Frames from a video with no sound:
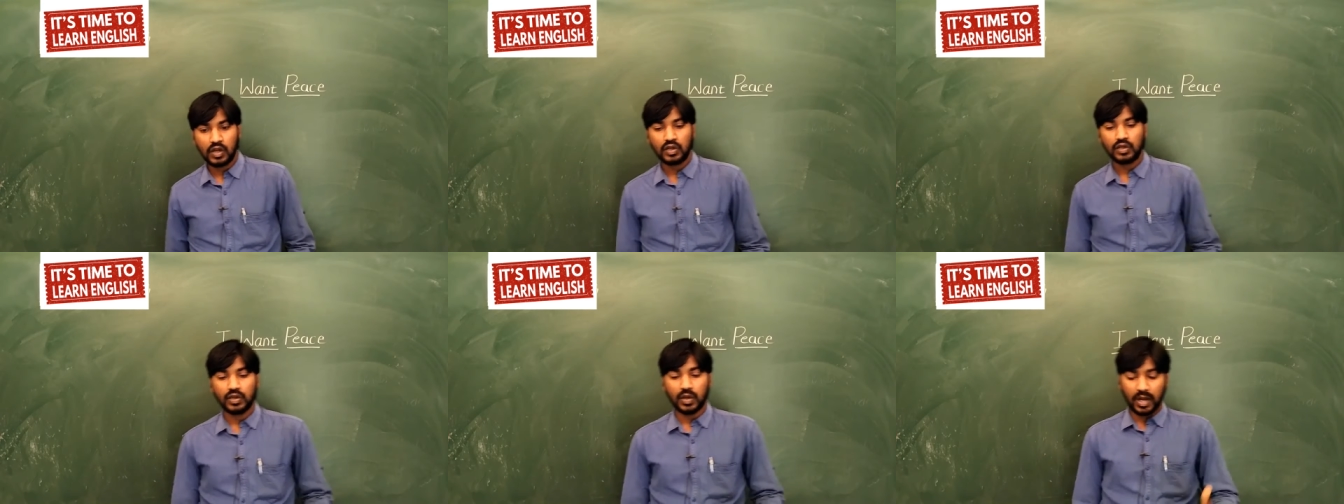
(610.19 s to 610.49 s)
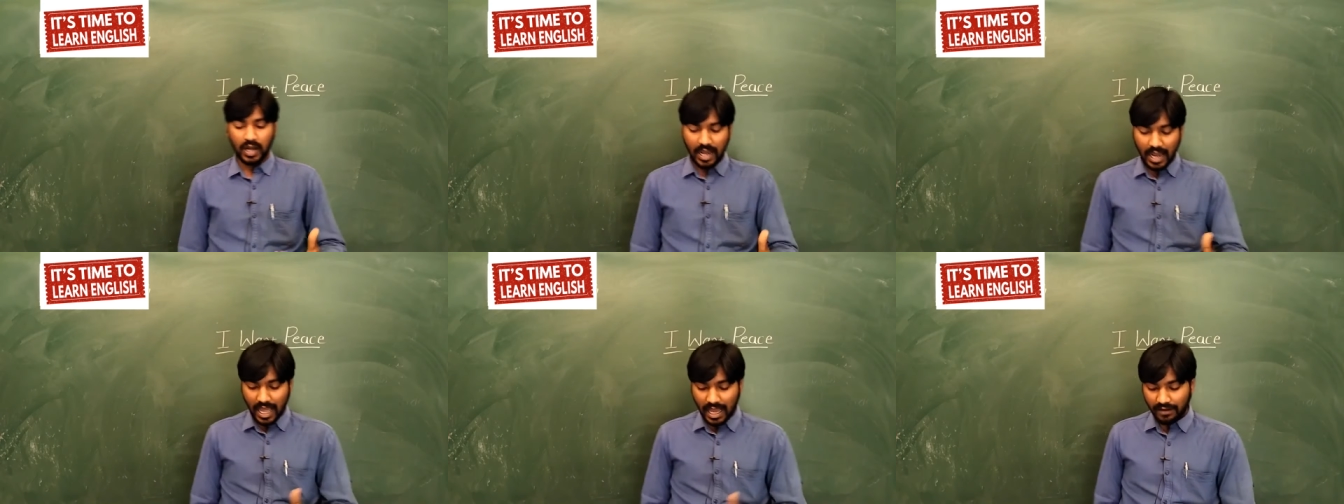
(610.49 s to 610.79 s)
So
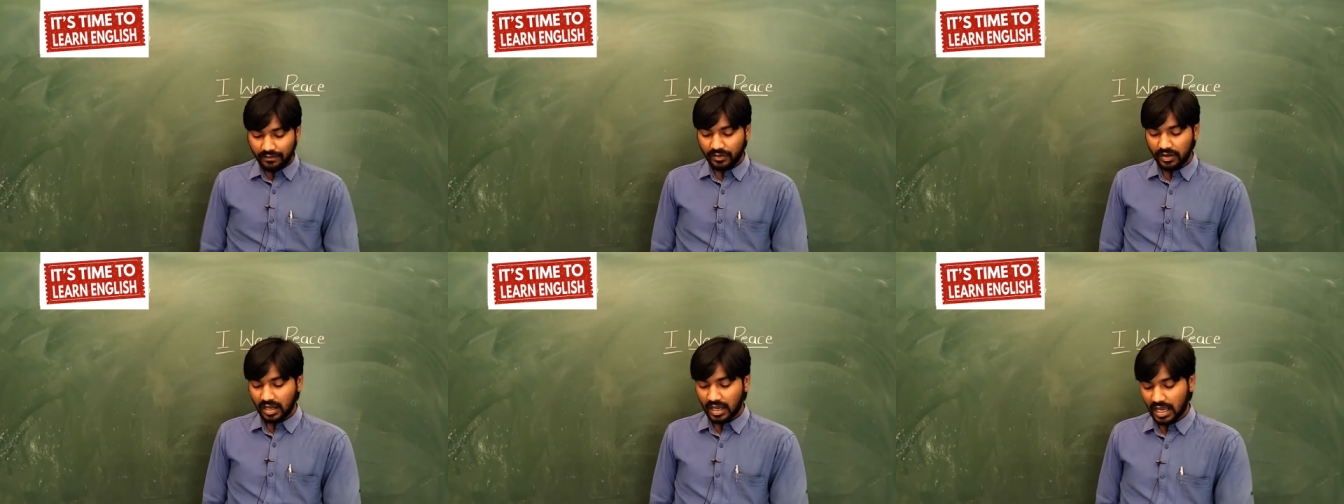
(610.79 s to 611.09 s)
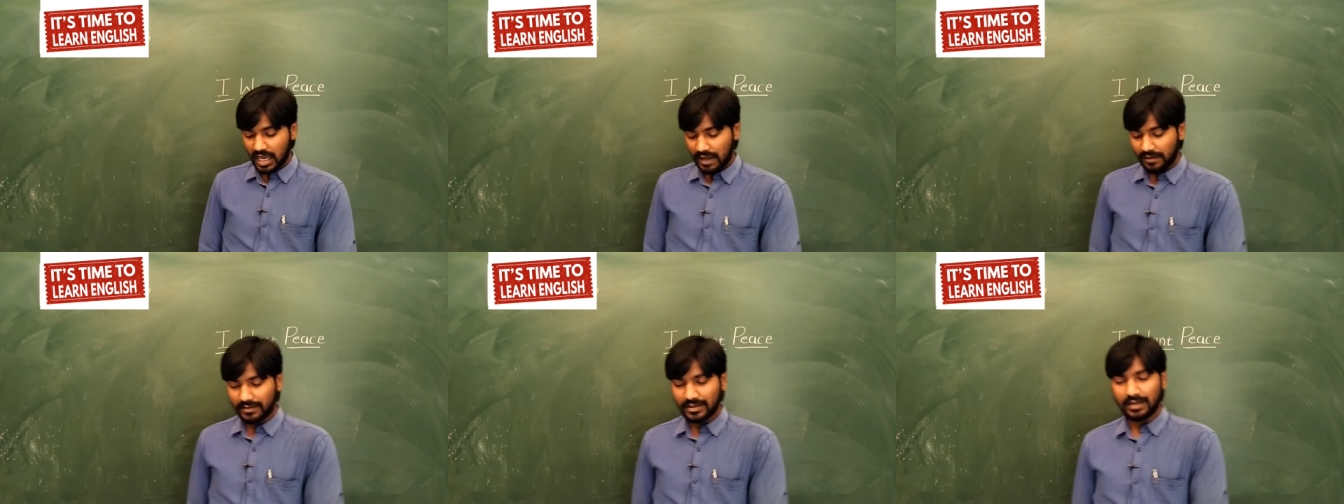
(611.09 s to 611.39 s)
now we
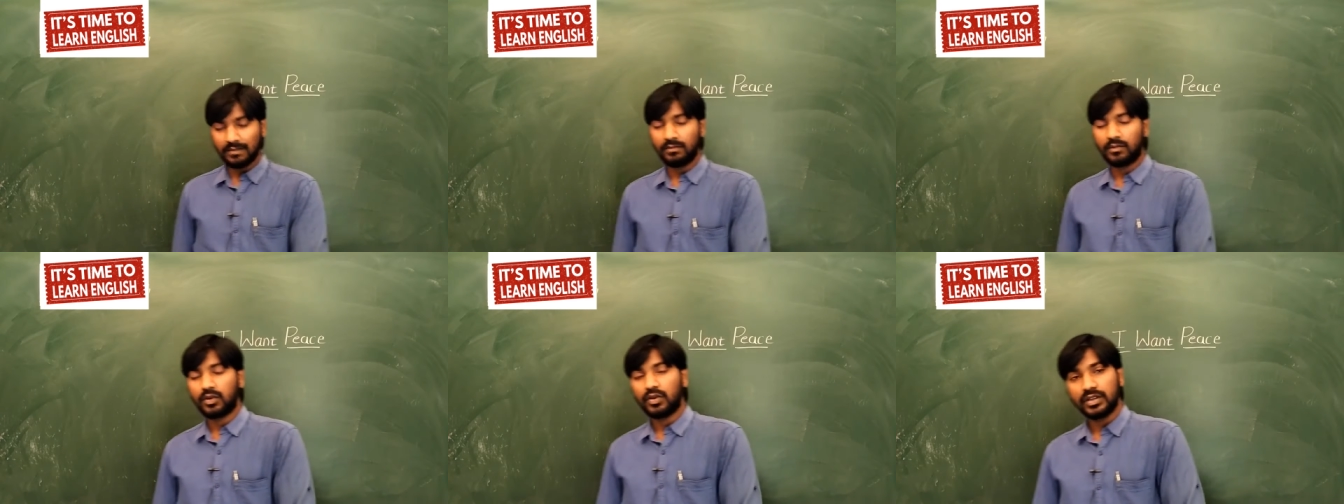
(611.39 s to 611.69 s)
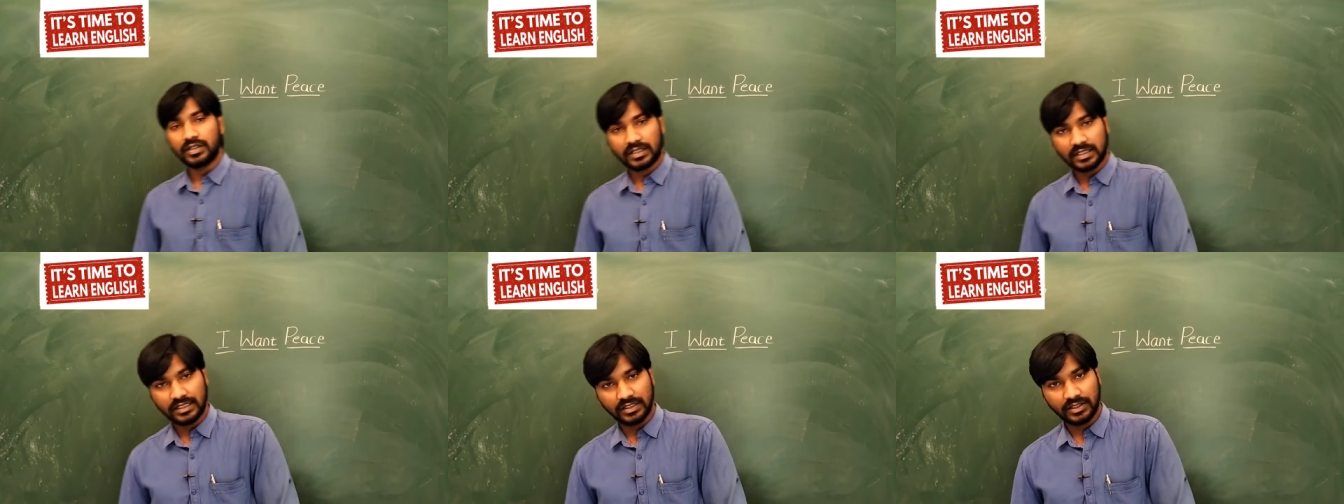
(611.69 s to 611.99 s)
have some
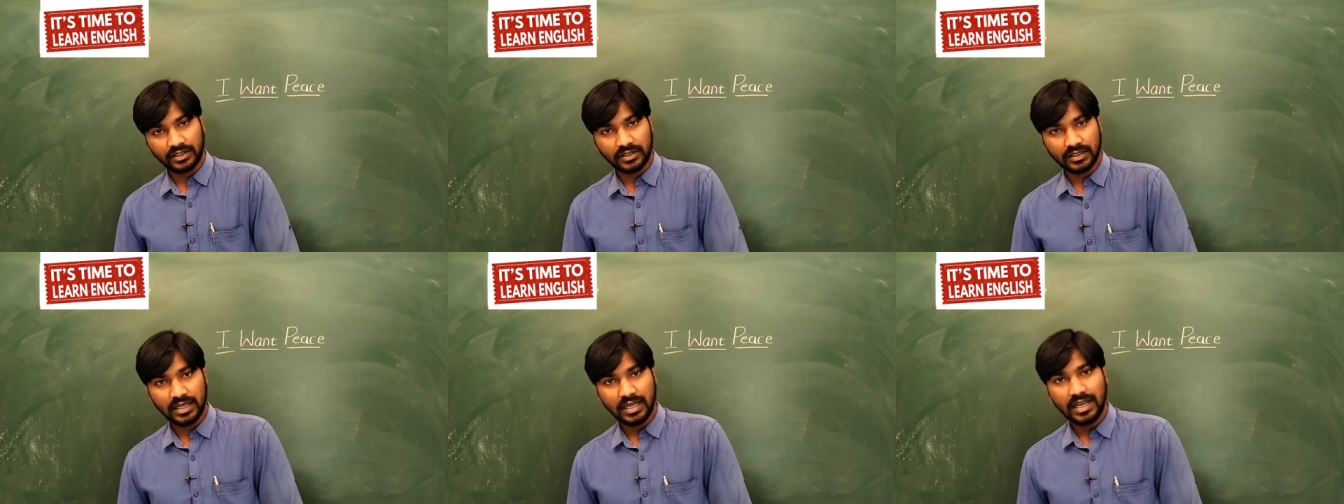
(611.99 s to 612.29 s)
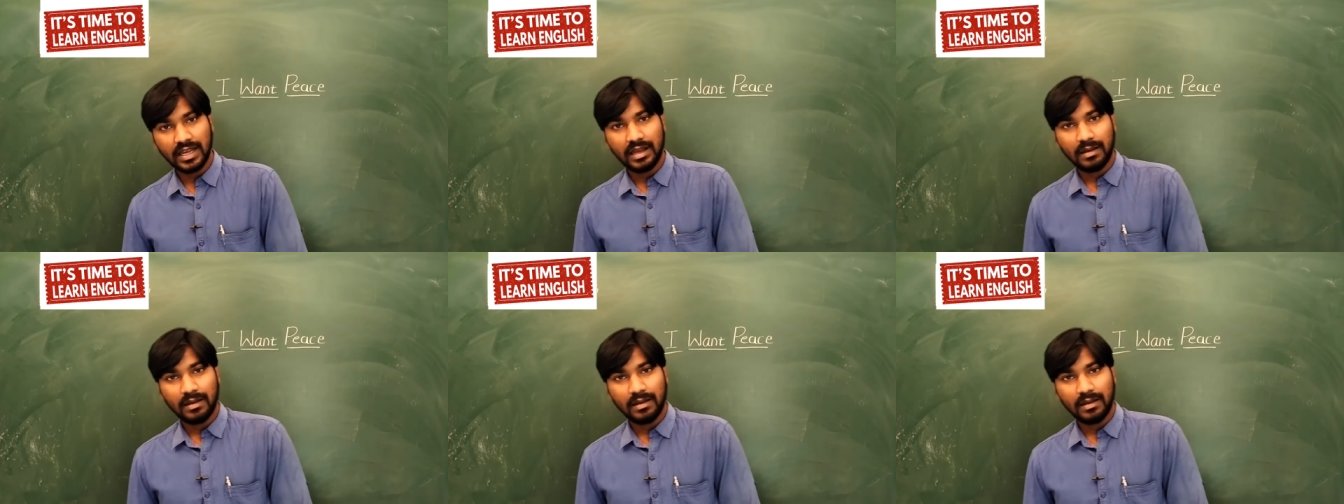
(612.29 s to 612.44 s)
questions